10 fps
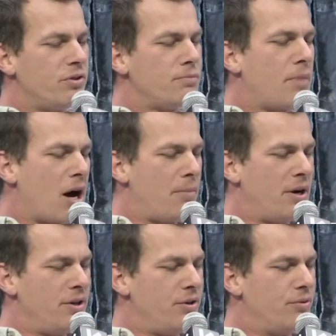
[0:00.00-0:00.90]
inspired by
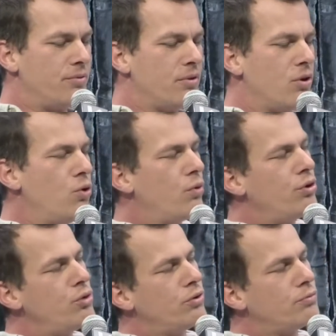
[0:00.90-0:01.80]
you. Who are
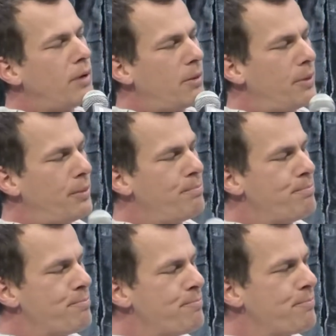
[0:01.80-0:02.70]
you inspired by?